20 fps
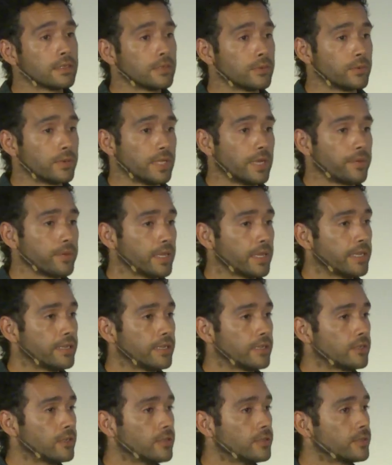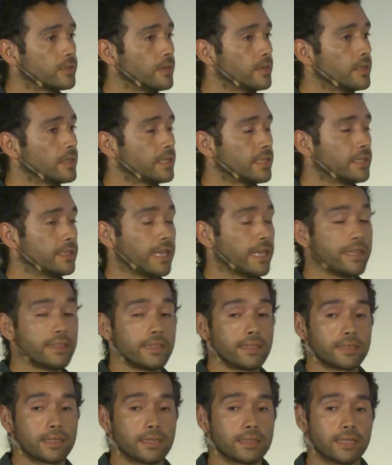without any control in
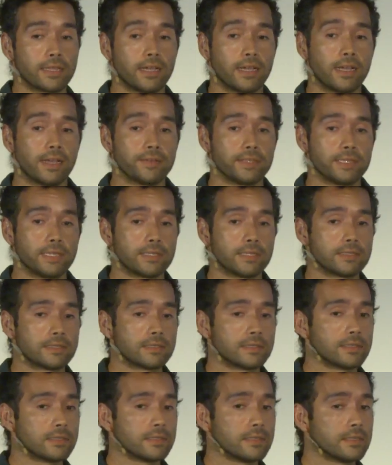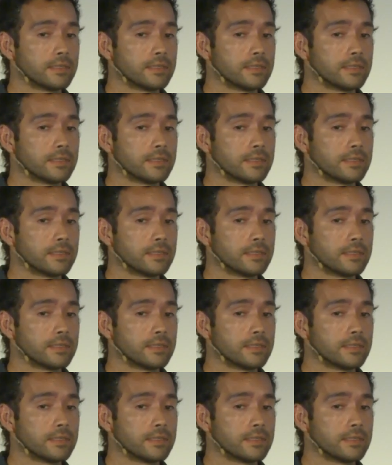Andean cat habitats.